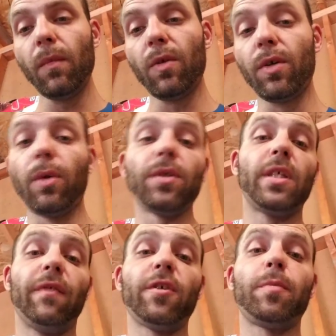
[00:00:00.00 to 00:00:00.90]
so the
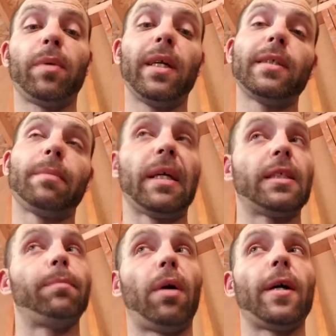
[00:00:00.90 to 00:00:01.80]
stiffer springs are
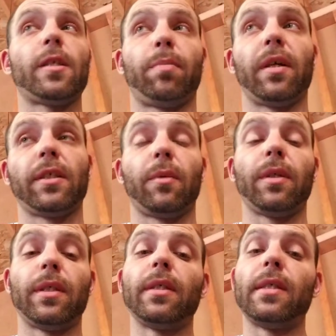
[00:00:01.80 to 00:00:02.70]
basically boss springs are
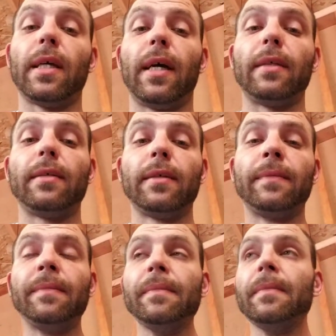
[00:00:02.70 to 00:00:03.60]
what's in these heads.
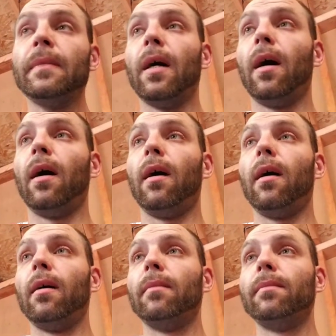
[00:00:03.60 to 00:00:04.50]

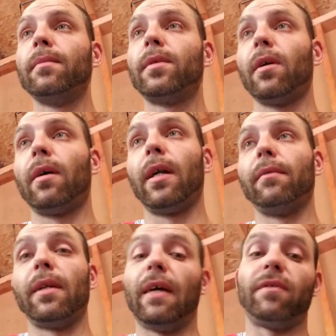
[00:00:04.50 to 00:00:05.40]
Um, so I didn't
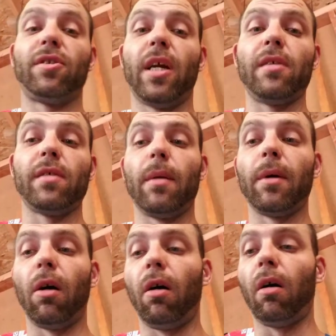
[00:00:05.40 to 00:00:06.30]
really have to change them
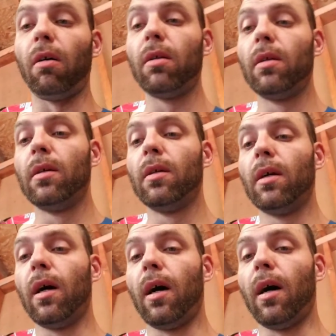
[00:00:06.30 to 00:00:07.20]
at all.
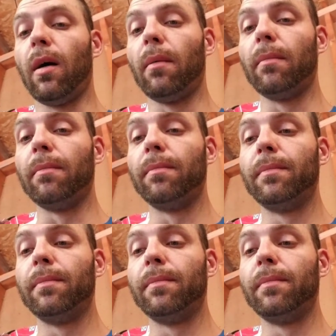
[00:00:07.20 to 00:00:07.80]
Um,